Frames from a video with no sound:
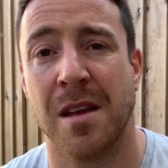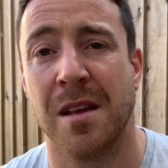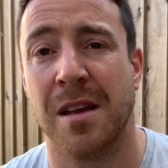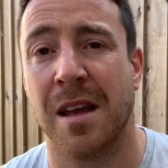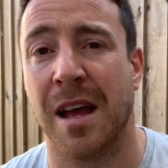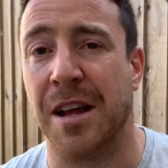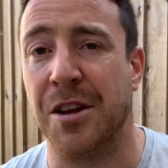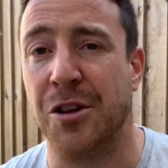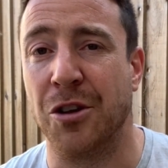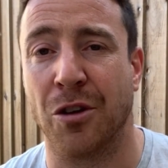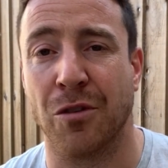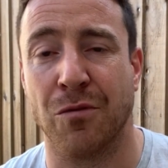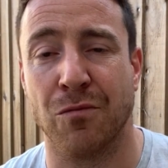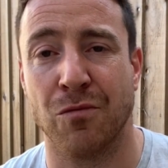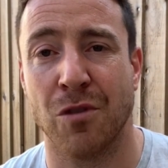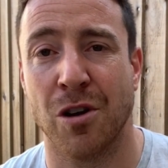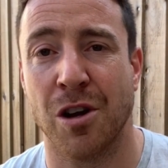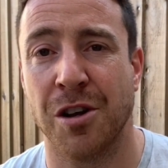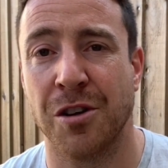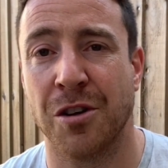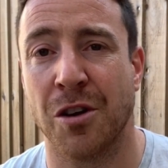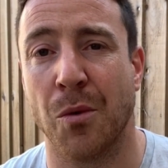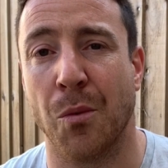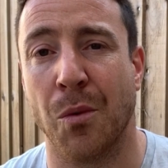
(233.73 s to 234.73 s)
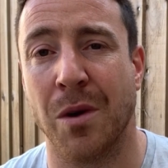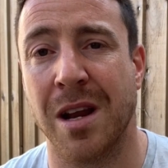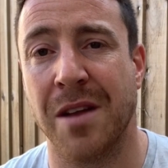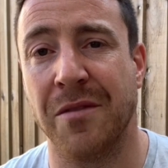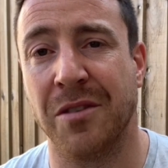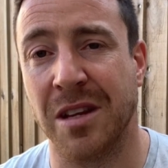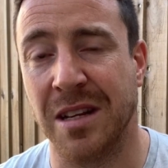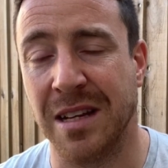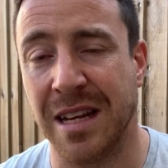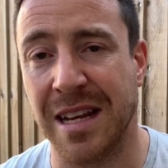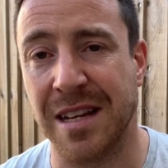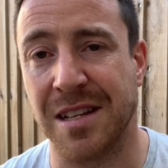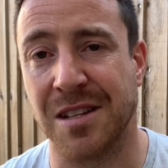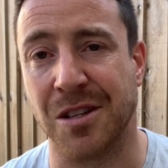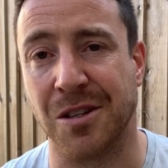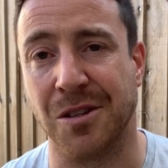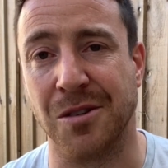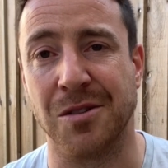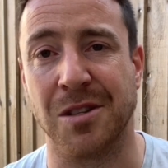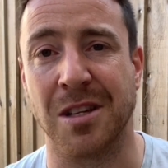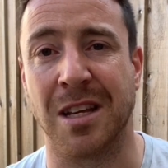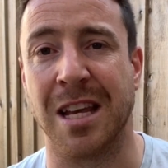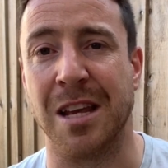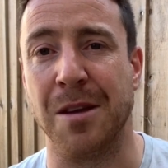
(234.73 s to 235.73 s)
and you can run whenever you need to
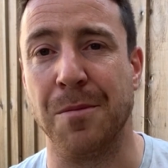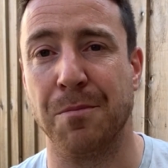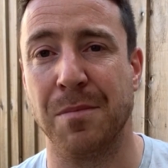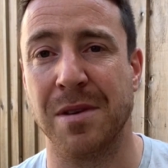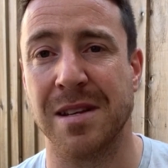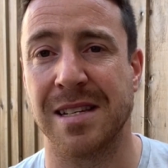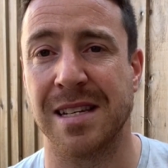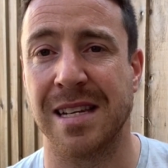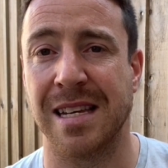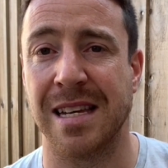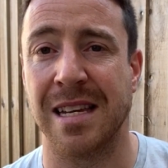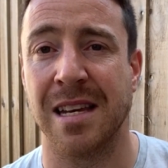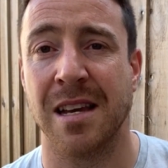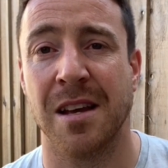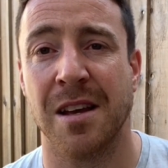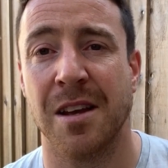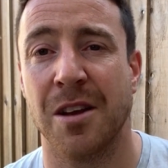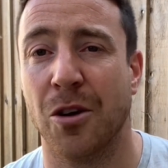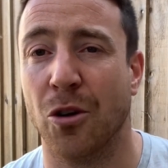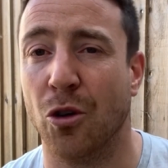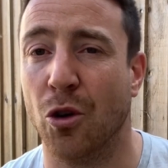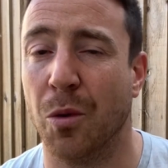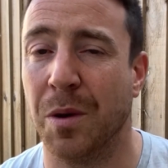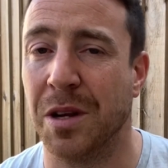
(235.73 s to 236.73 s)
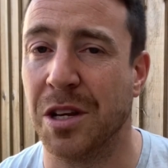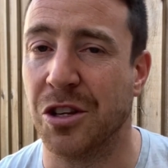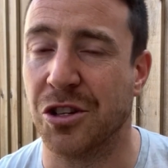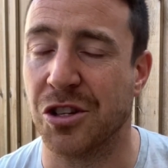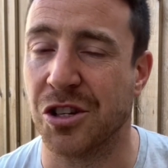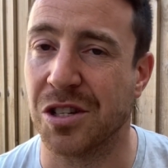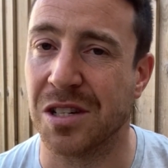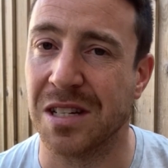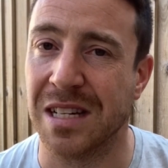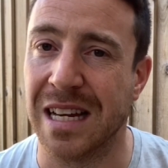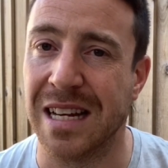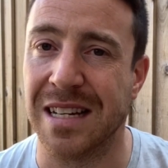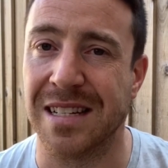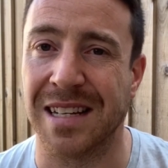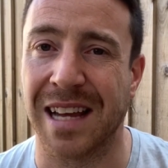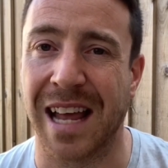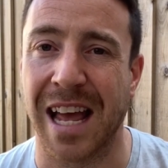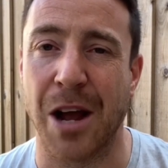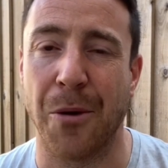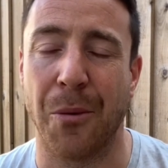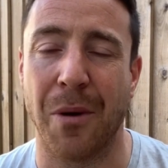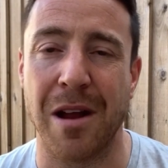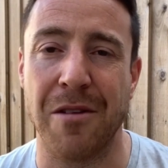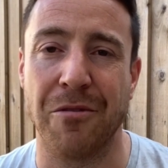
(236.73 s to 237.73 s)
keep busy or when you just need to get
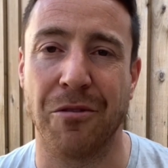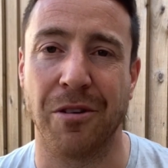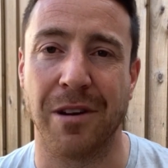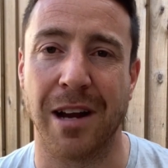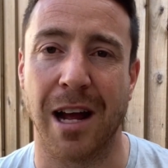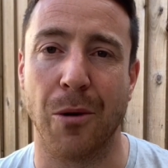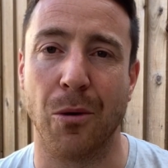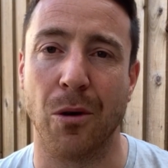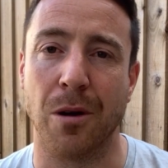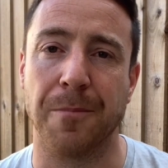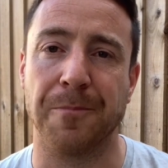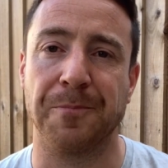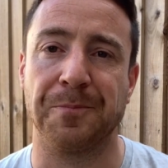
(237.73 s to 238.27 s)
away for an hour.